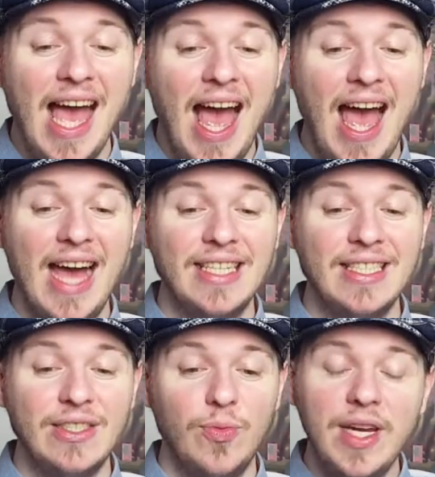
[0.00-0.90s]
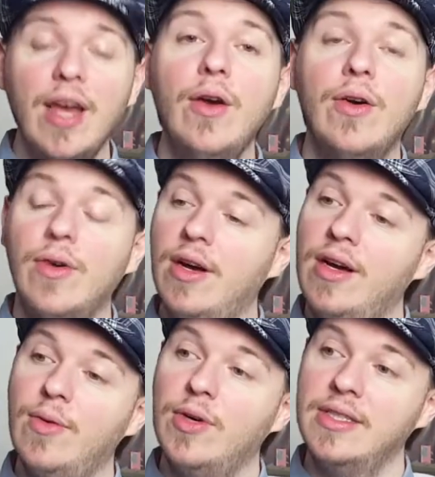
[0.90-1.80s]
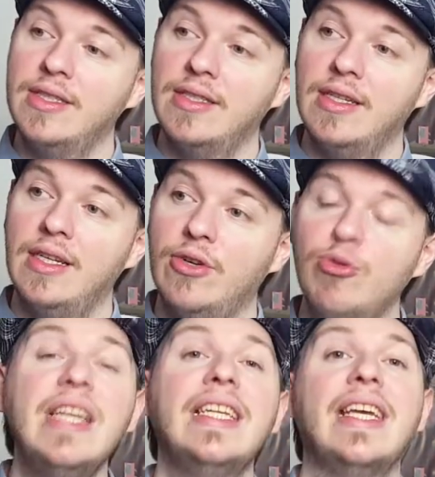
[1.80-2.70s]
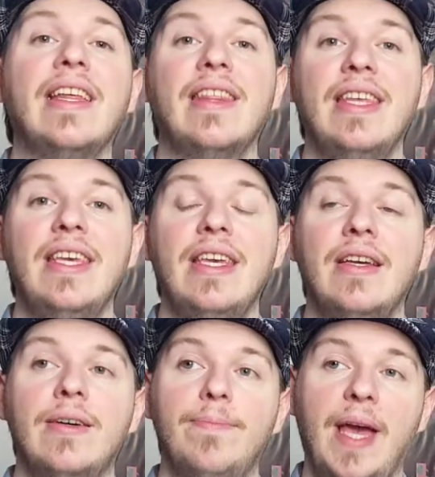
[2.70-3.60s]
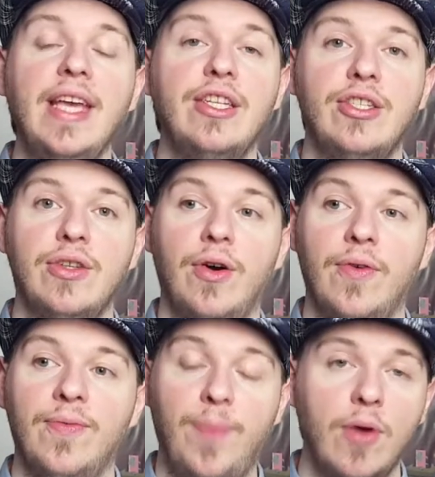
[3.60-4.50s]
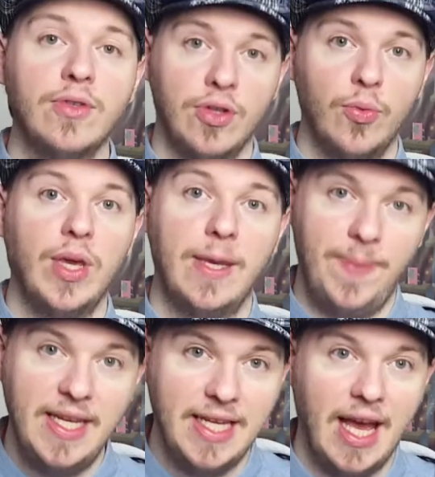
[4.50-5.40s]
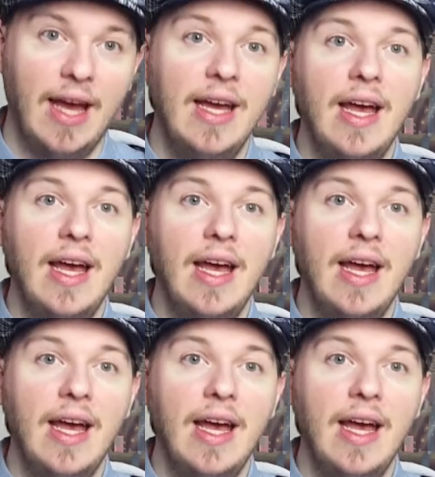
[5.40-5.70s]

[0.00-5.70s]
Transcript: And when I was reading the page of Bones on Wikipedia,